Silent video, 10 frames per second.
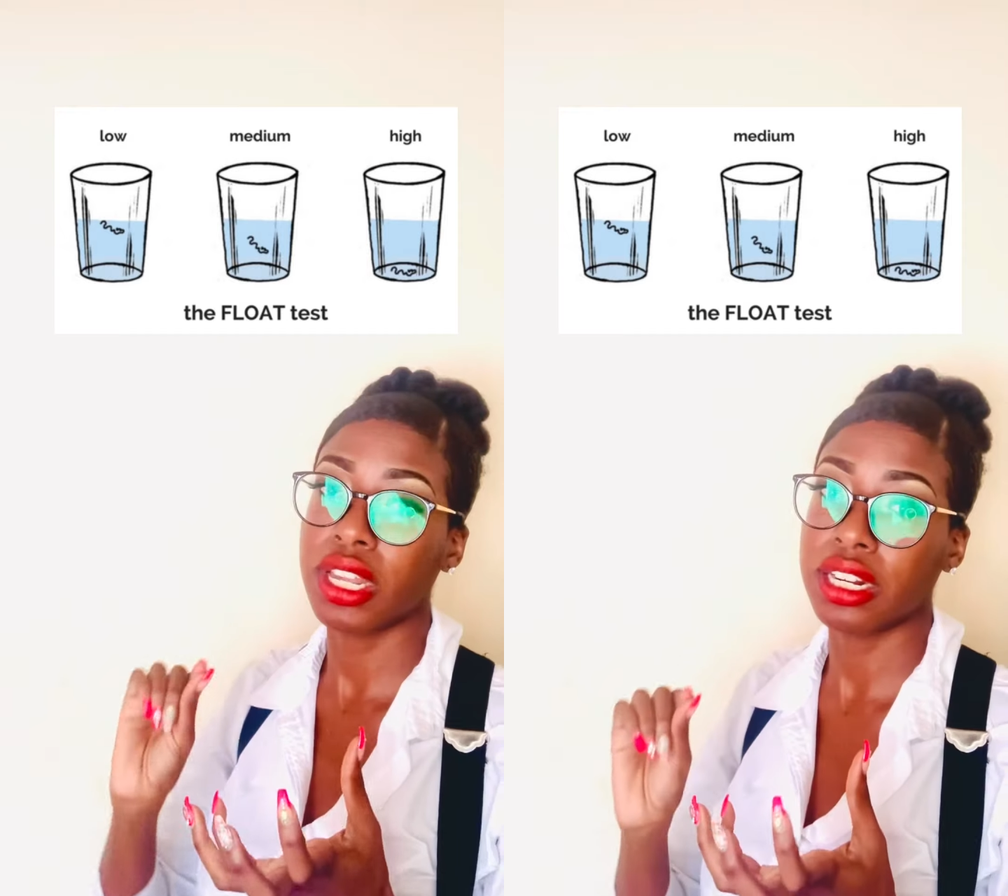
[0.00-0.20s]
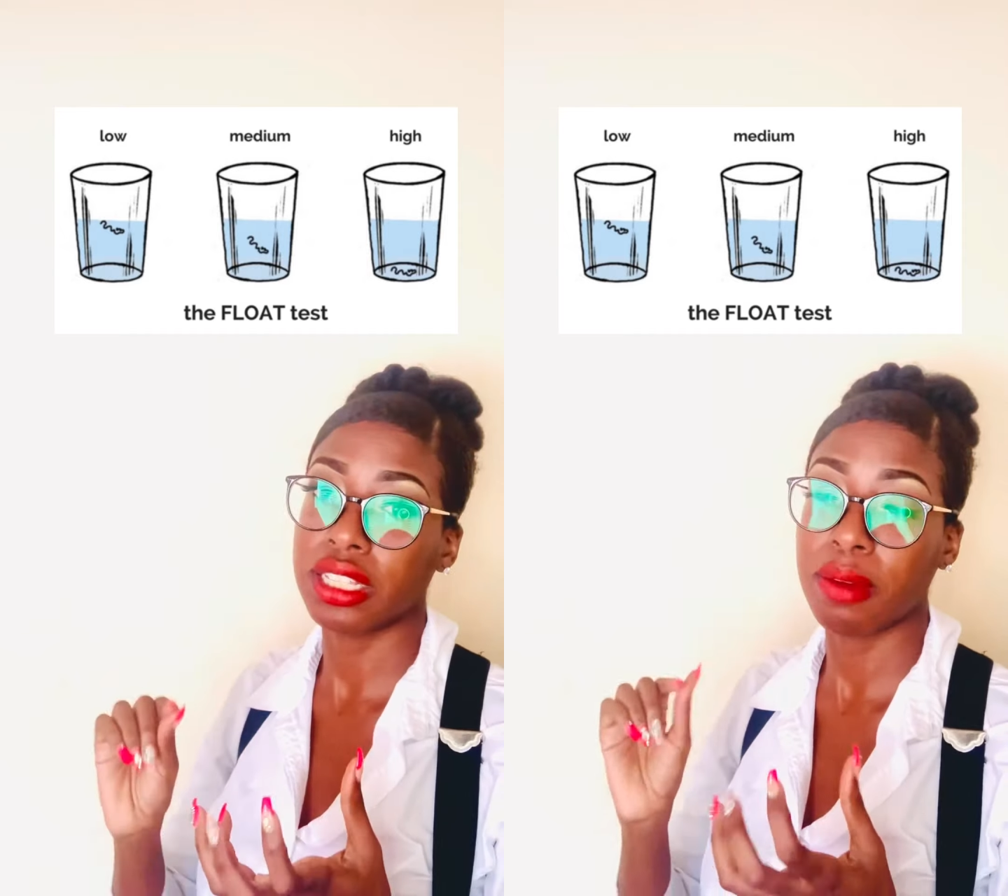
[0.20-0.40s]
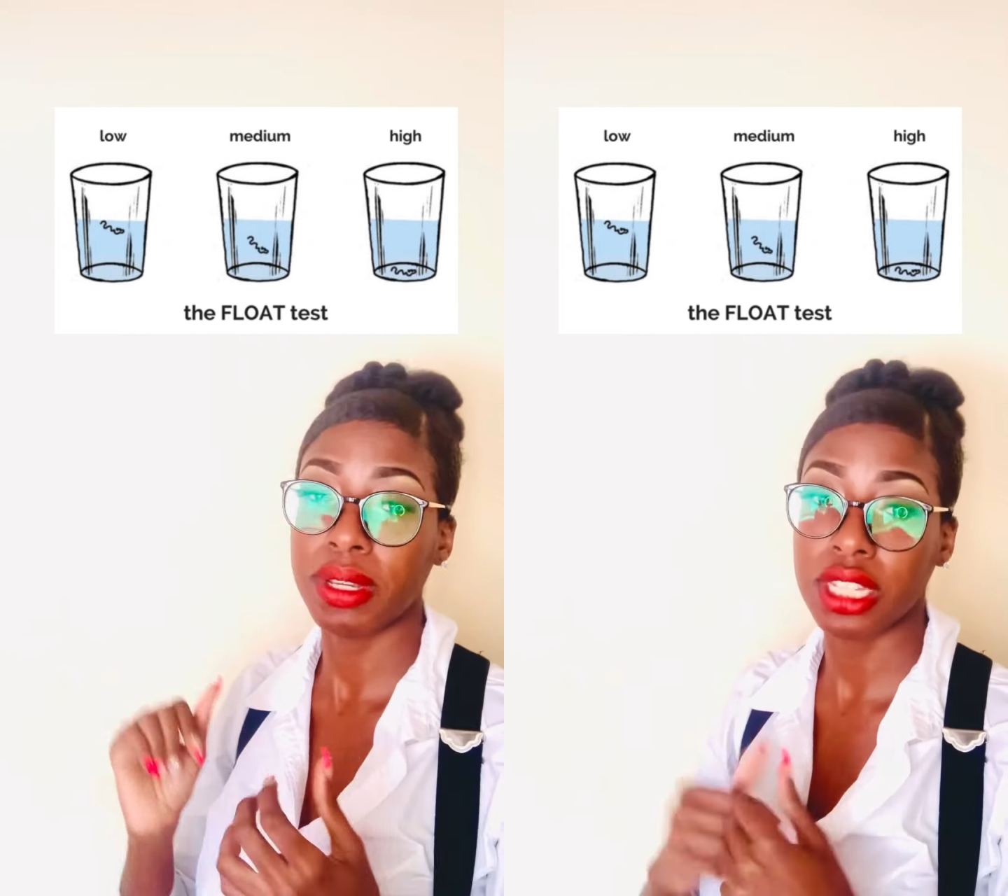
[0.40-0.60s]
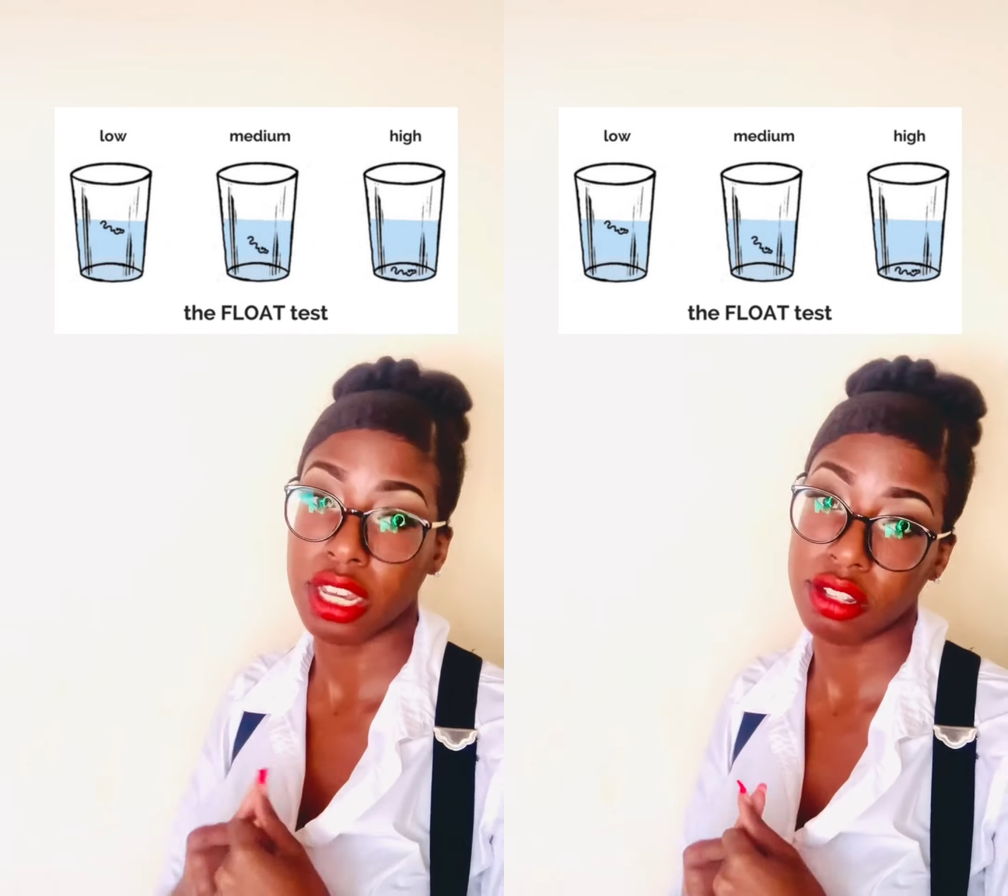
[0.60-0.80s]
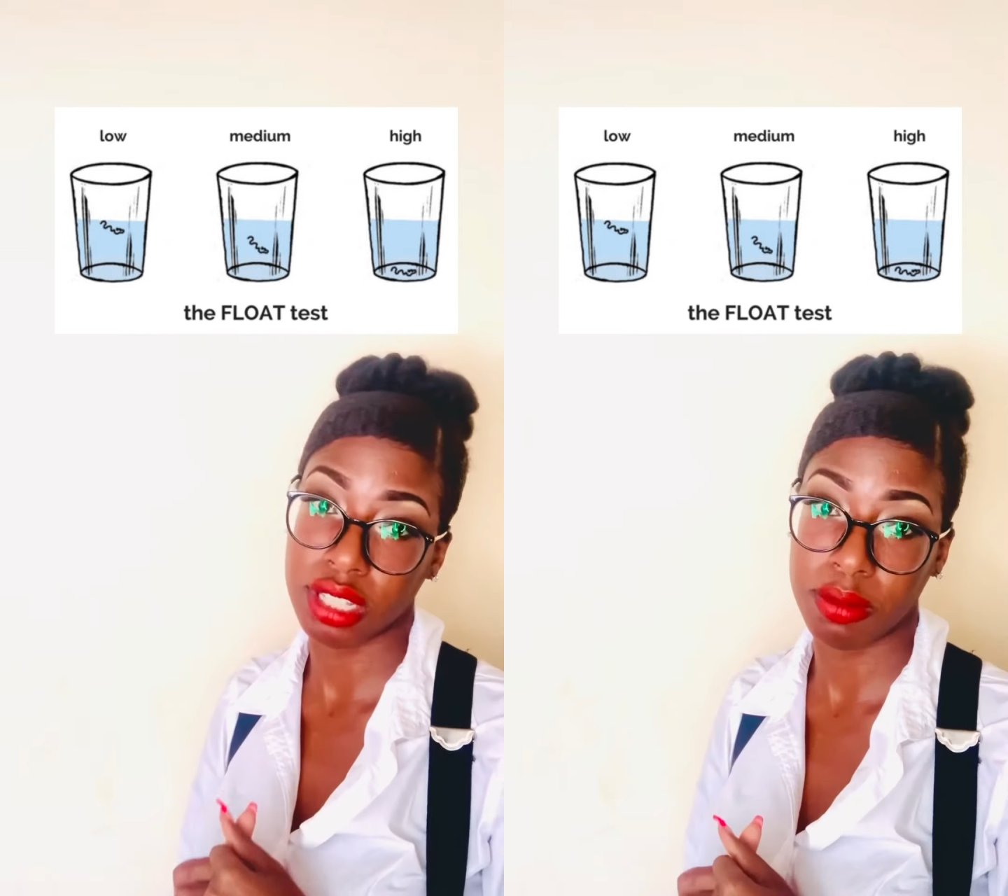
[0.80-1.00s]
in it. Let me
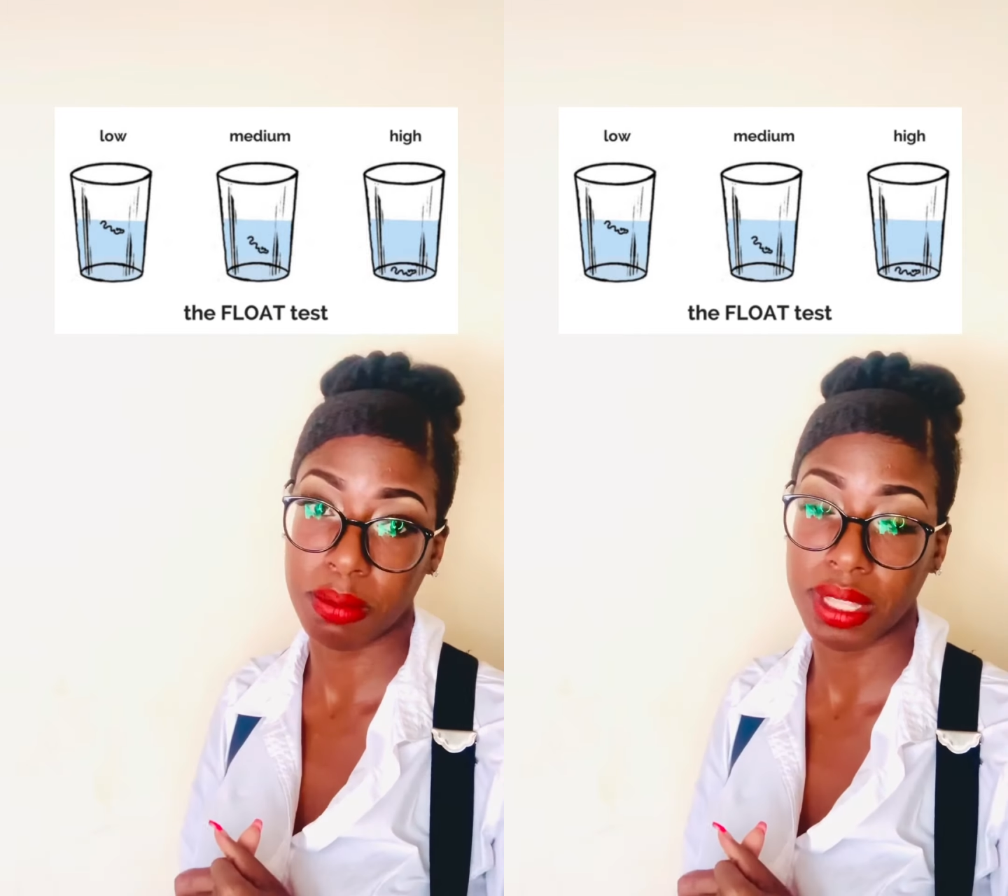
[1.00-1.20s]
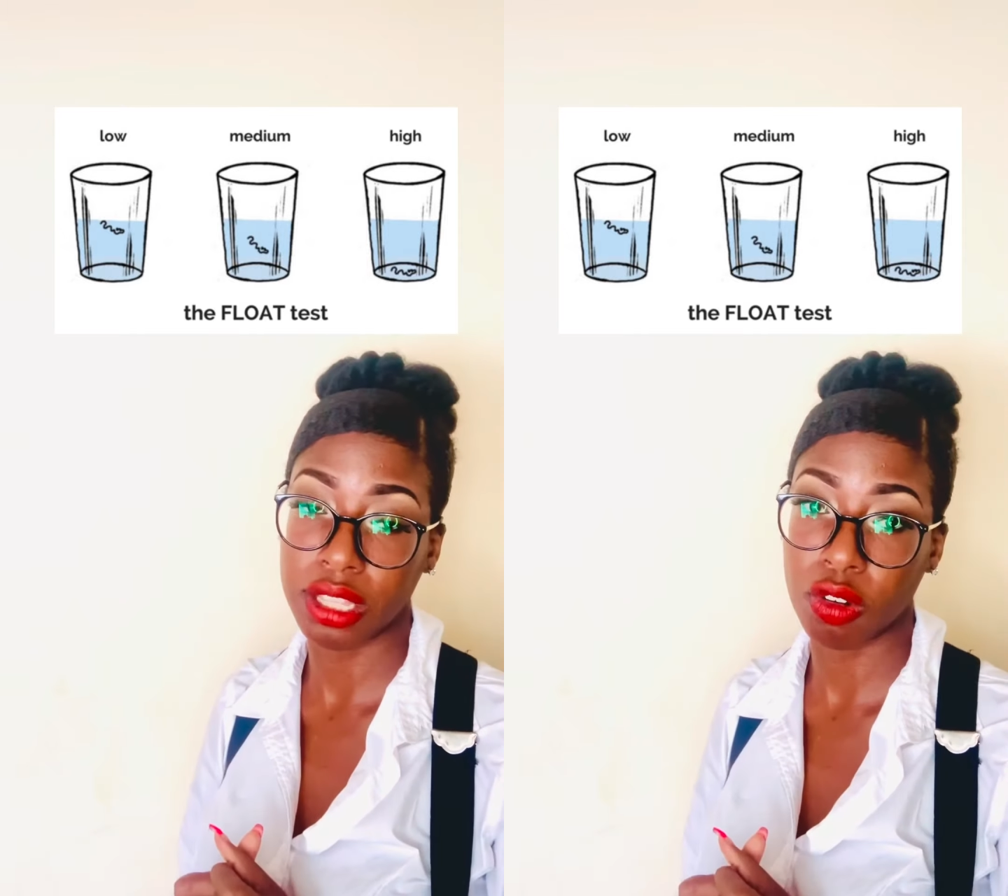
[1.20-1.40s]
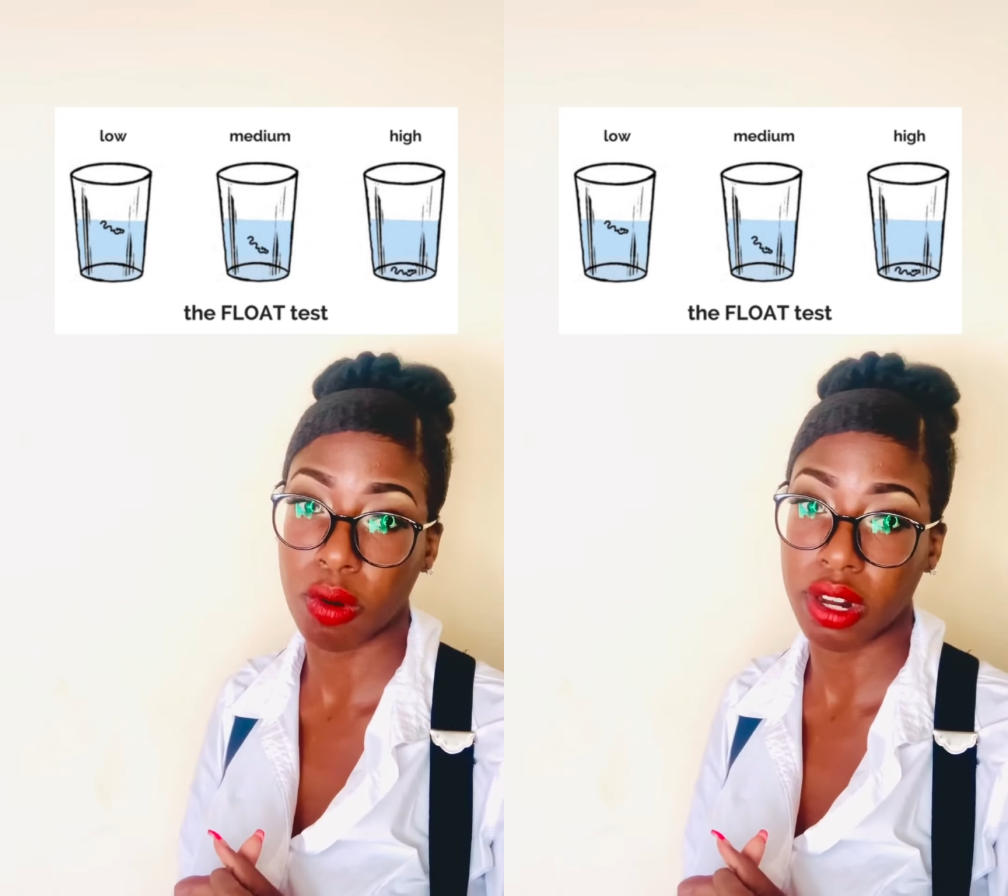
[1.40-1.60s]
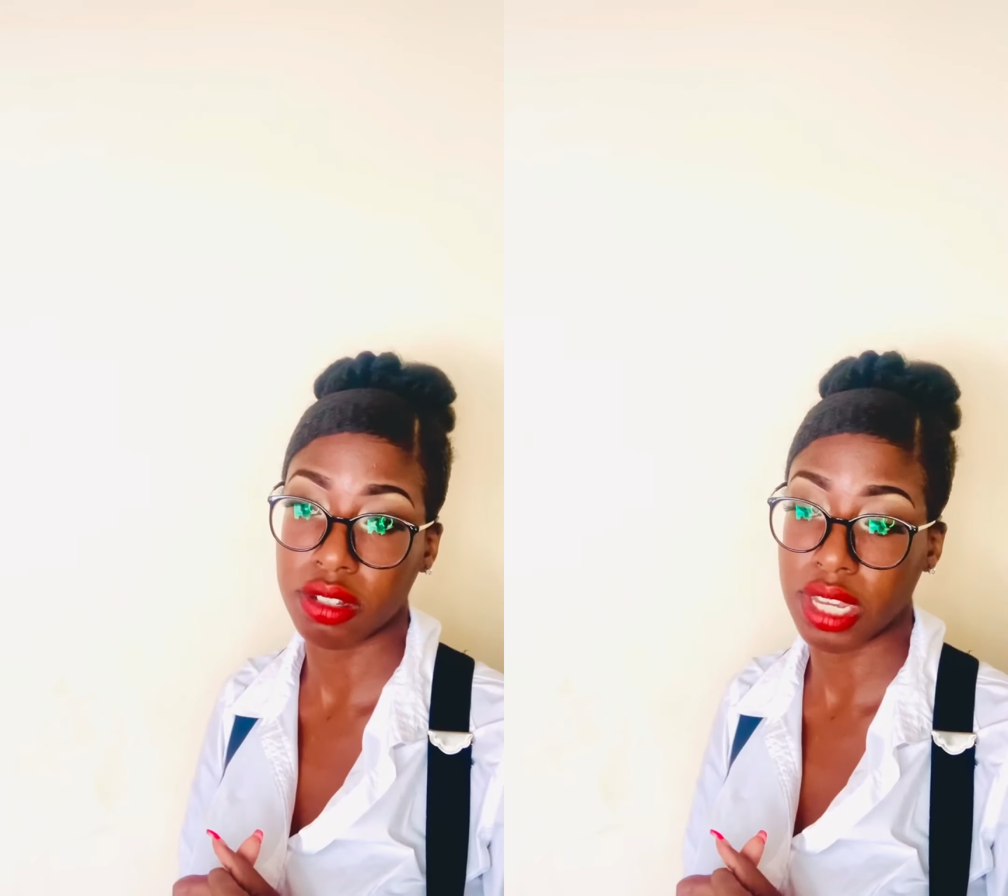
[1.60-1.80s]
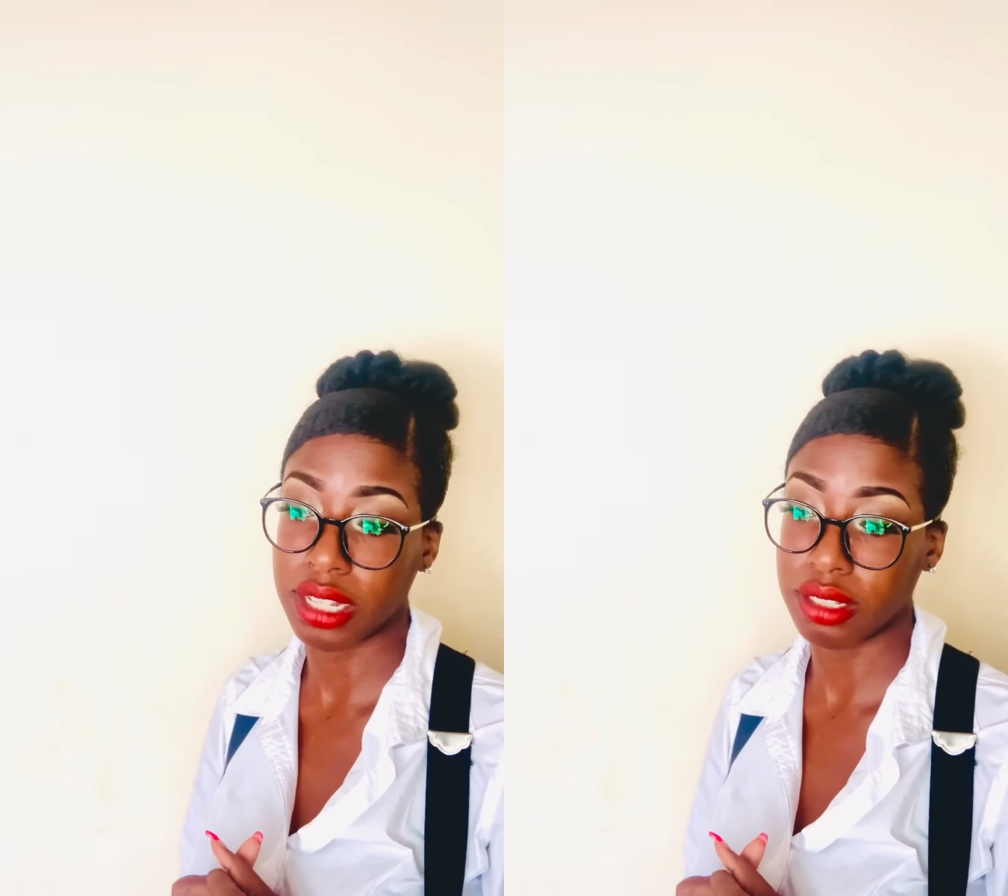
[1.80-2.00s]
tell you something about the little water
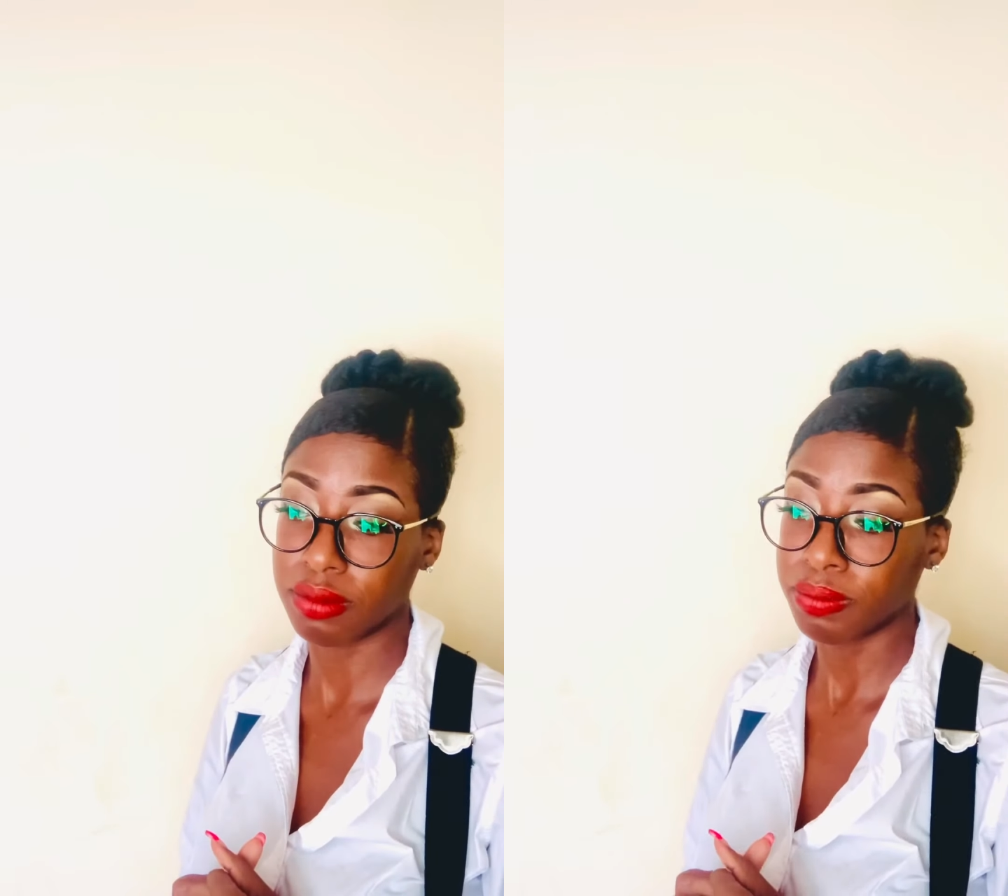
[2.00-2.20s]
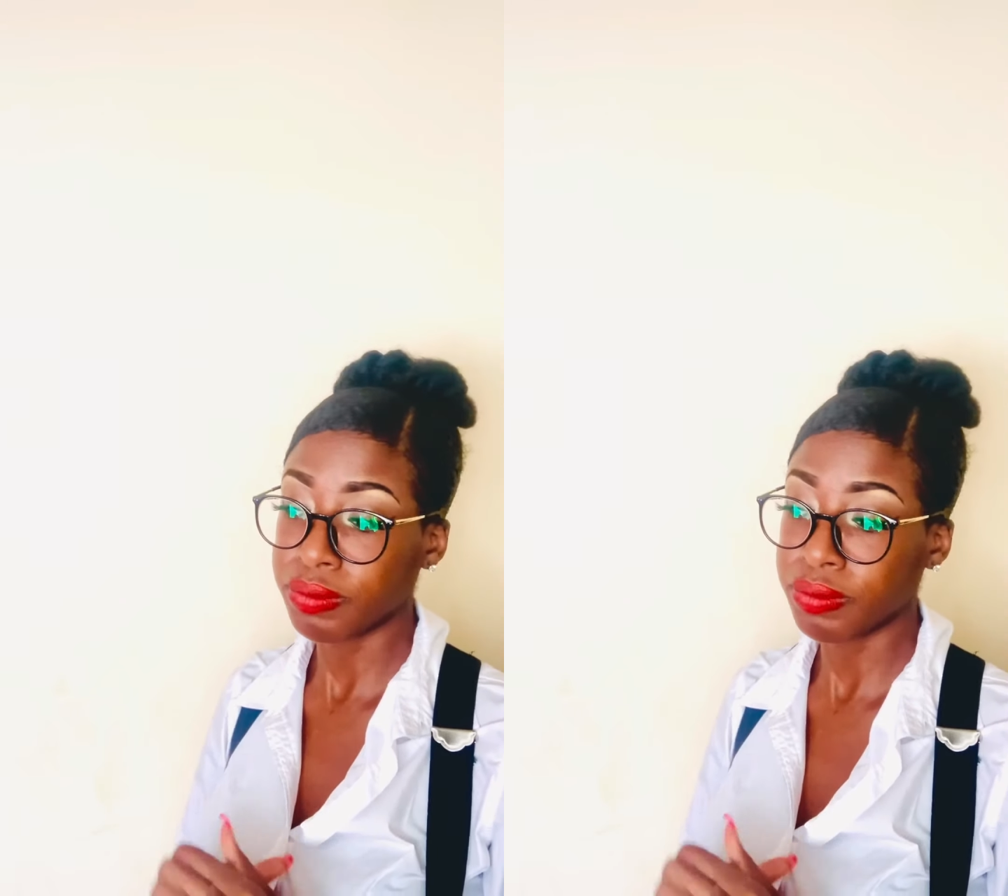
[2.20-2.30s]
test.